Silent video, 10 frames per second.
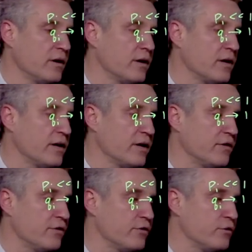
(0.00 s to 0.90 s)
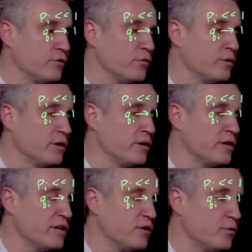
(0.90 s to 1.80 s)
uh, n2
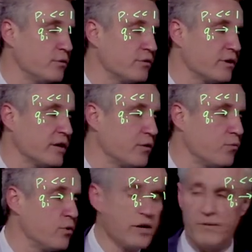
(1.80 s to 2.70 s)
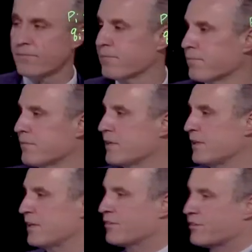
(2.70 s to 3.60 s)
equals n1. And that's